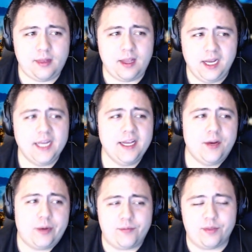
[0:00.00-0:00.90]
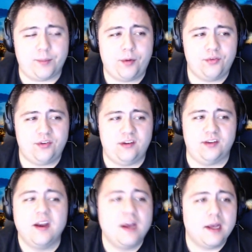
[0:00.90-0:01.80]
kind of get ready for the
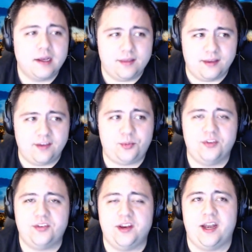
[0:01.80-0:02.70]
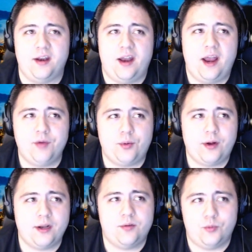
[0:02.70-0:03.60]
postseason this was it. And
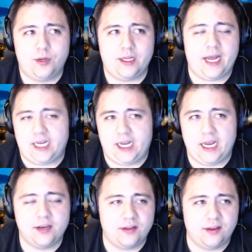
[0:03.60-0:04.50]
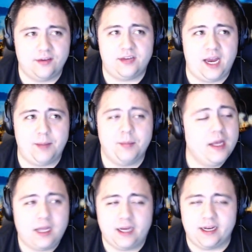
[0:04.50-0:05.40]
everyone really had a hand in this game
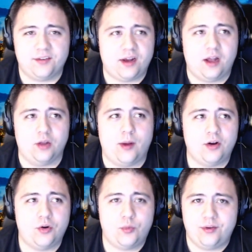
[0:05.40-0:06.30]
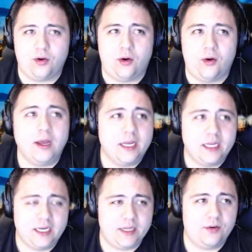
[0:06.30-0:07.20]
against Colorado. We saw
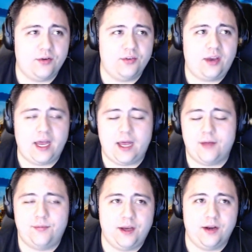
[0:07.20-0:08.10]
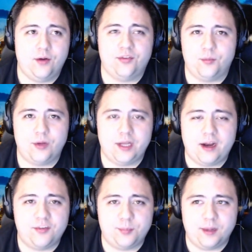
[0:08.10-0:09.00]
Ehlers have, you know, some really
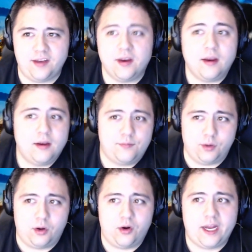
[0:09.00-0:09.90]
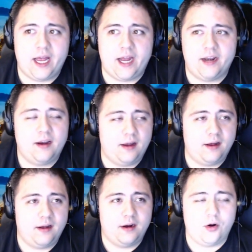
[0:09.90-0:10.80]
nice plays. Velarde had
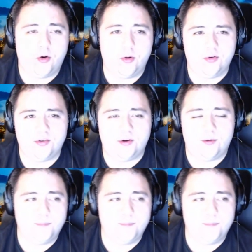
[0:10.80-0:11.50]
uh, a goal or so.